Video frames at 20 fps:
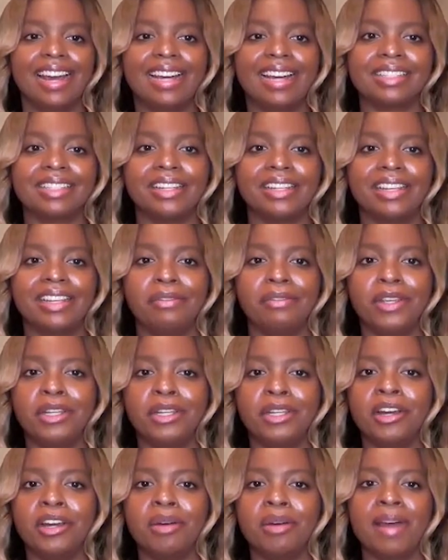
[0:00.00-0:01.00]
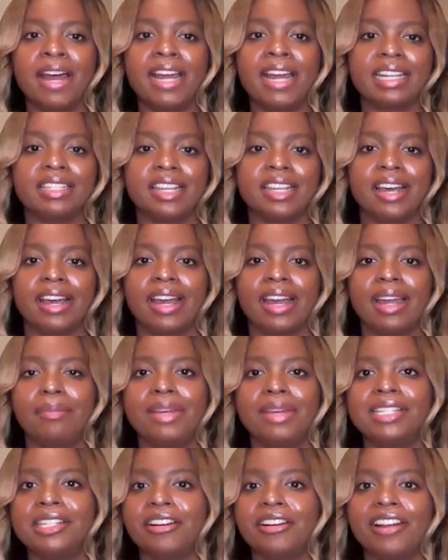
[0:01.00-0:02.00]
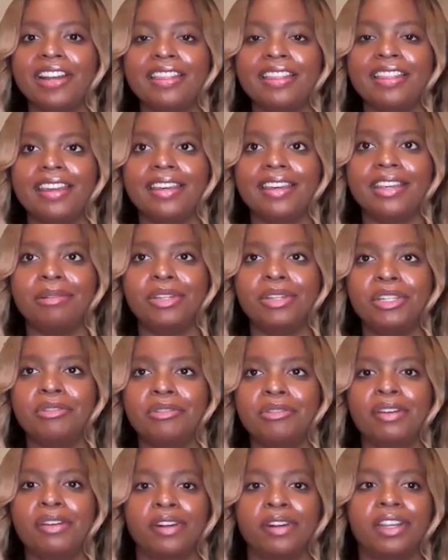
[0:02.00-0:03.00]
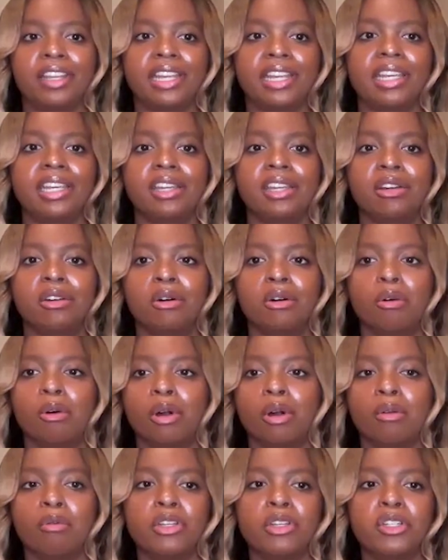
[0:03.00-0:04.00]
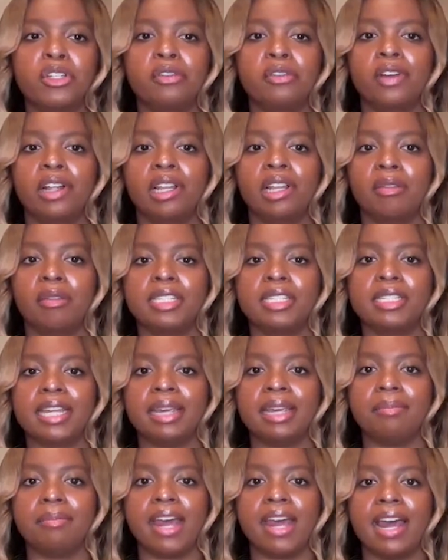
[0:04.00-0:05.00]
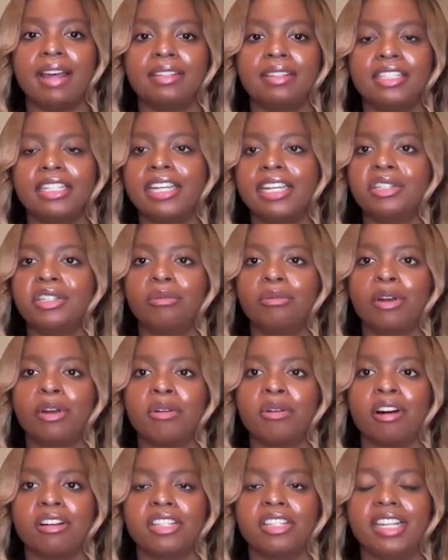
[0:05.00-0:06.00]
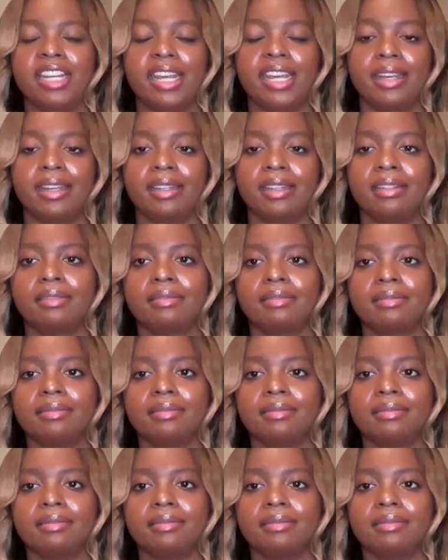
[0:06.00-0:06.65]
Lastly, if you could go back in time, is there anything you would do differently, or would you follow the same path to get to where you are today?